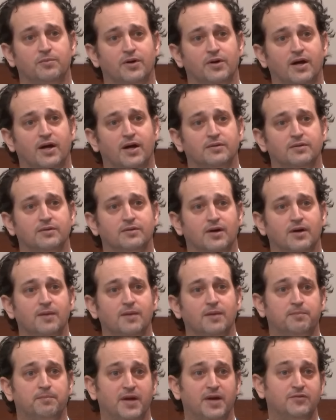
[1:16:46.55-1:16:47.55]
but I
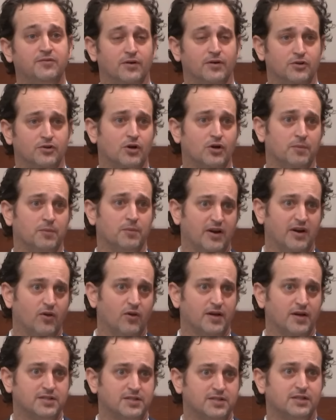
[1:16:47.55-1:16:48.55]
paid for, you're talking about
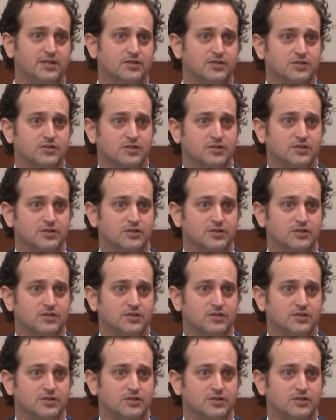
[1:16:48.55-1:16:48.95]
airline tickets?